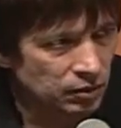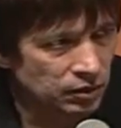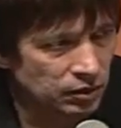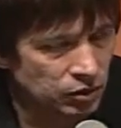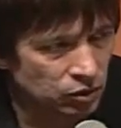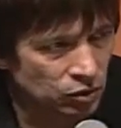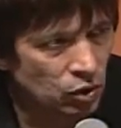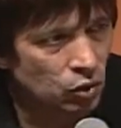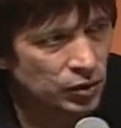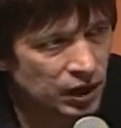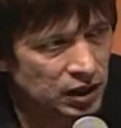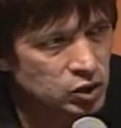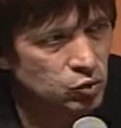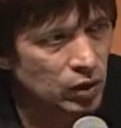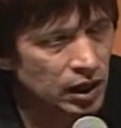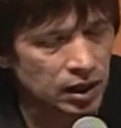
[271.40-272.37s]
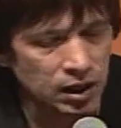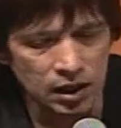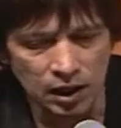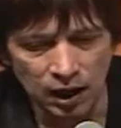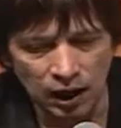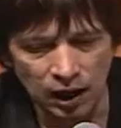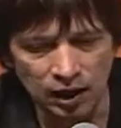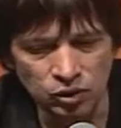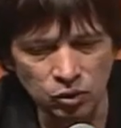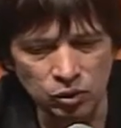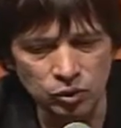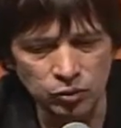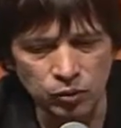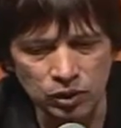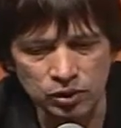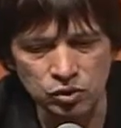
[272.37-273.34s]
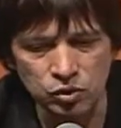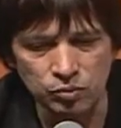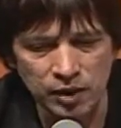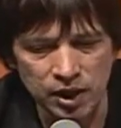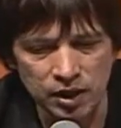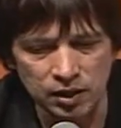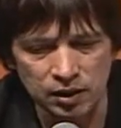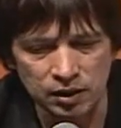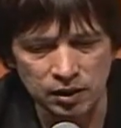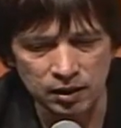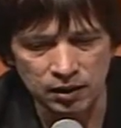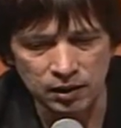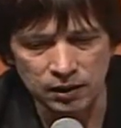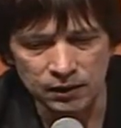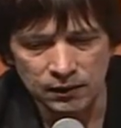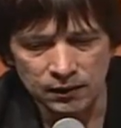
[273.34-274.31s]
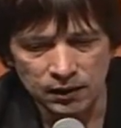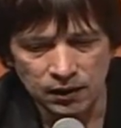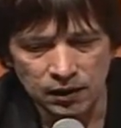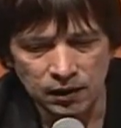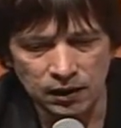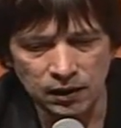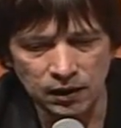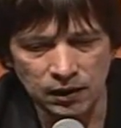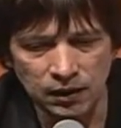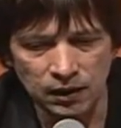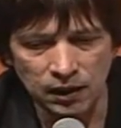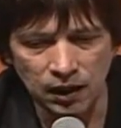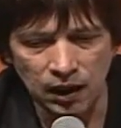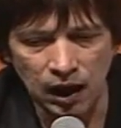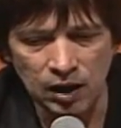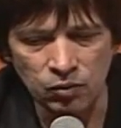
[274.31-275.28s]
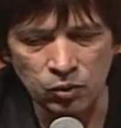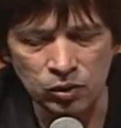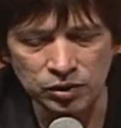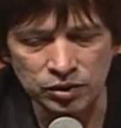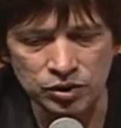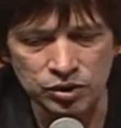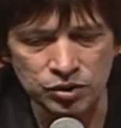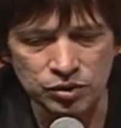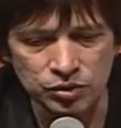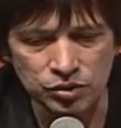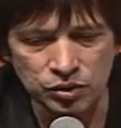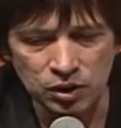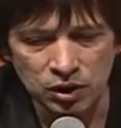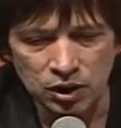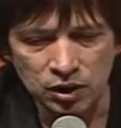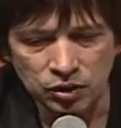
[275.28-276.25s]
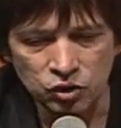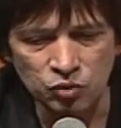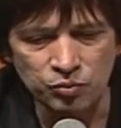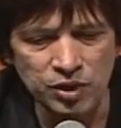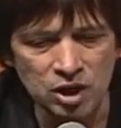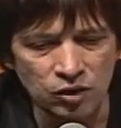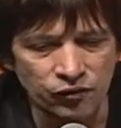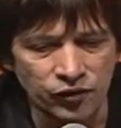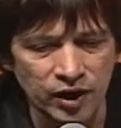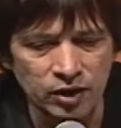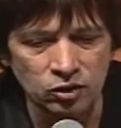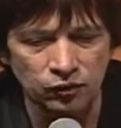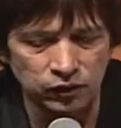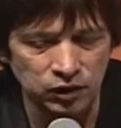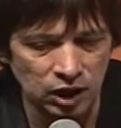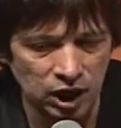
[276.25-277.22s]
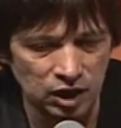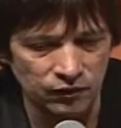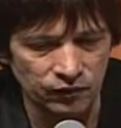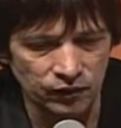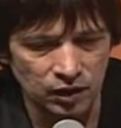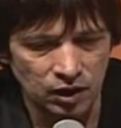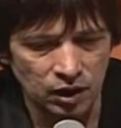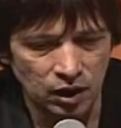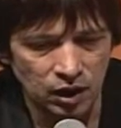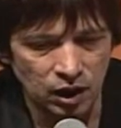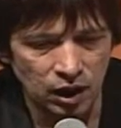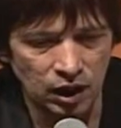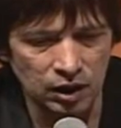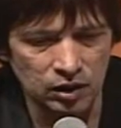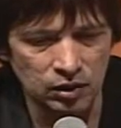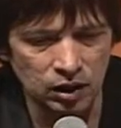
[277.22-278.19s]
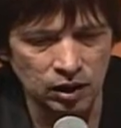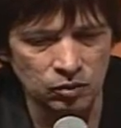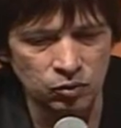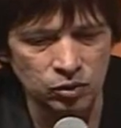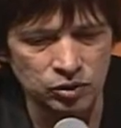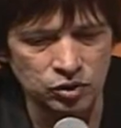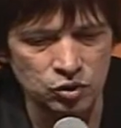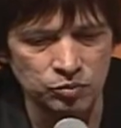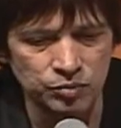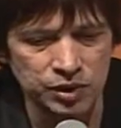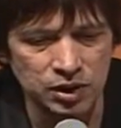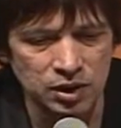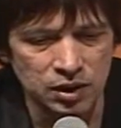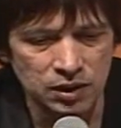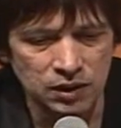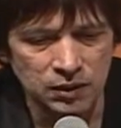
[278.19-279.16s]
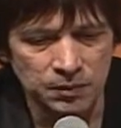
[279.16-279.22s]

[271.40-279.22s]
You know, that's why mm-hmm. I don't want to make. I want to be afraid of life. I want to be.